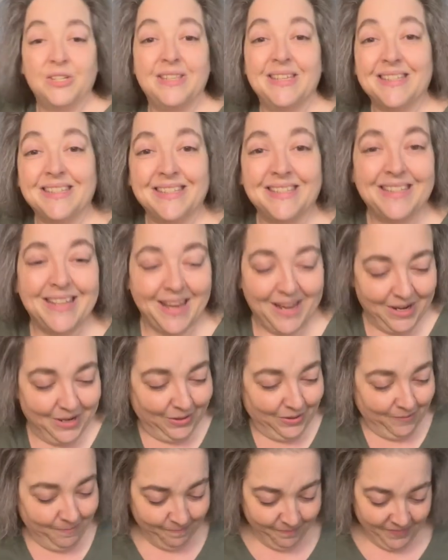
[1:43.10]
this
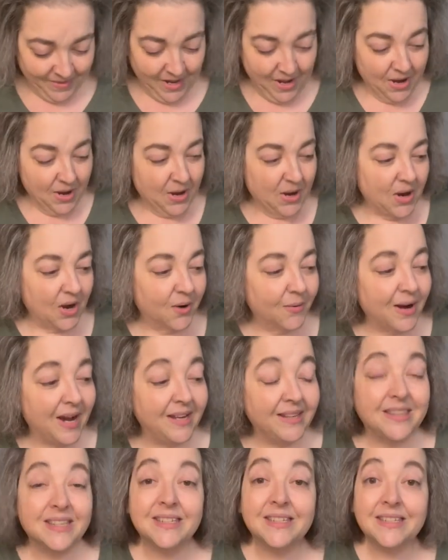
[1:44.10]
sale. All
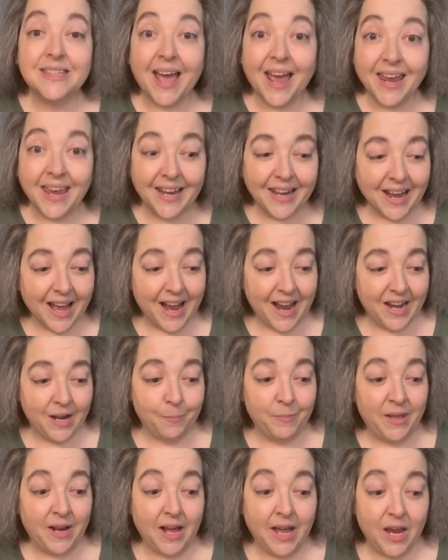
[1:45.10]
right, the second item
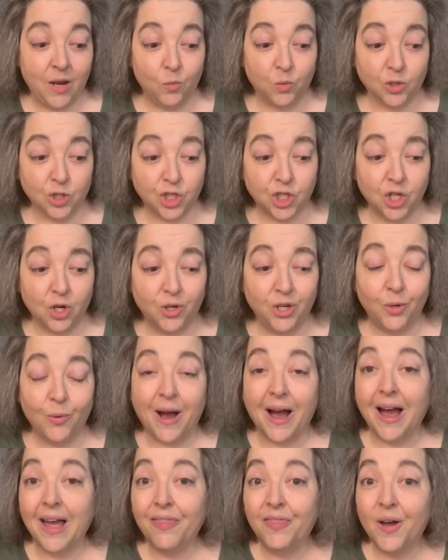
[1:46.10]
that I will show you,
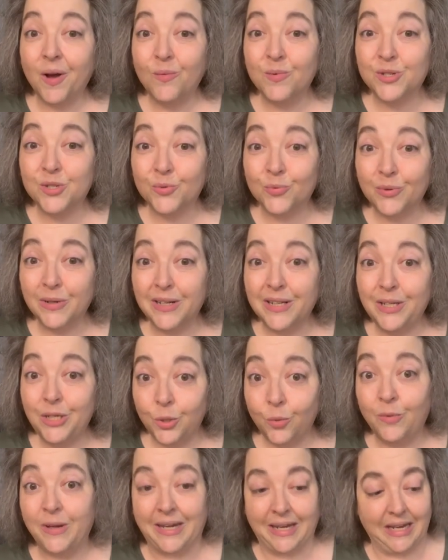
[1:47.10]
I thought was really
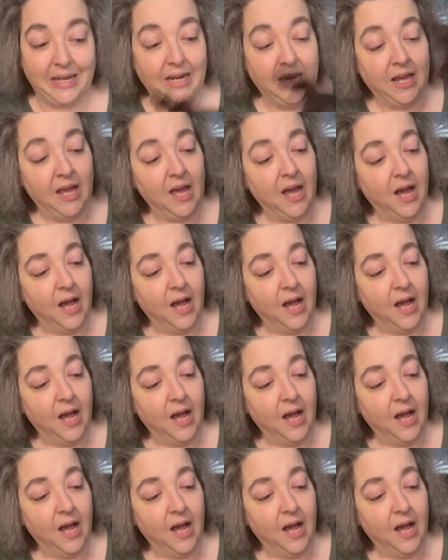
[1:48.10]
unique.